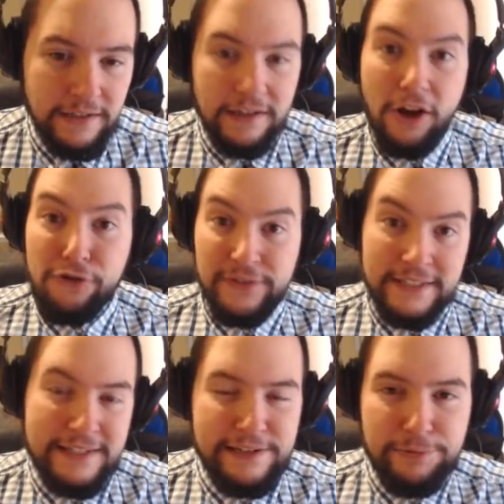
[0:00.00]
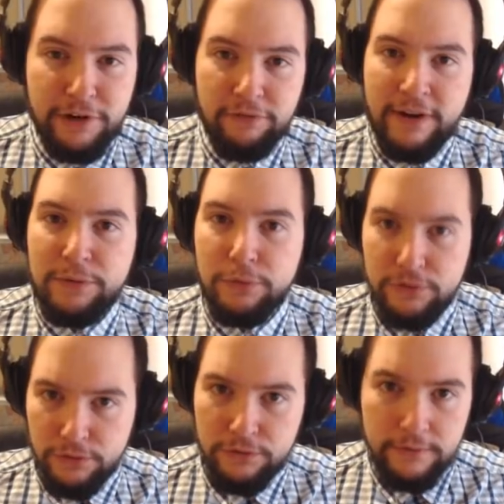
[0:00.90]
Hopefully CD Projekt Red will
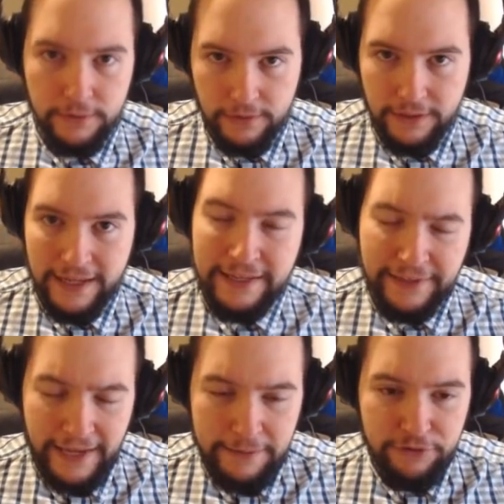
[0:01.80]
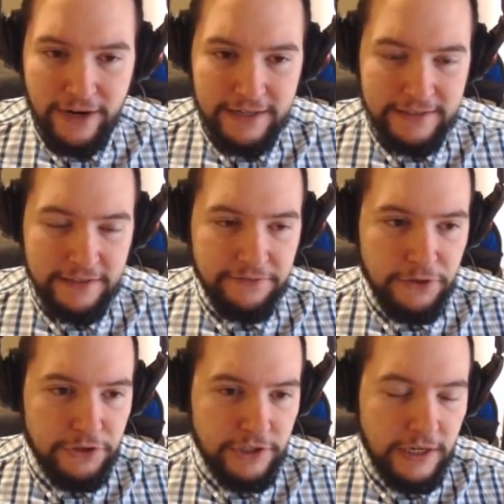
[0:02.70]
do in-game trackers in the
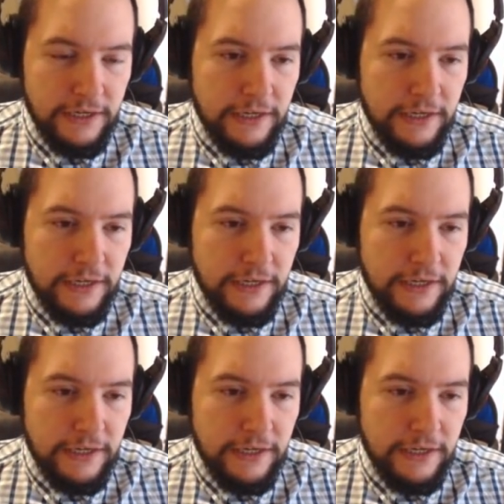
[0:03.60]
future.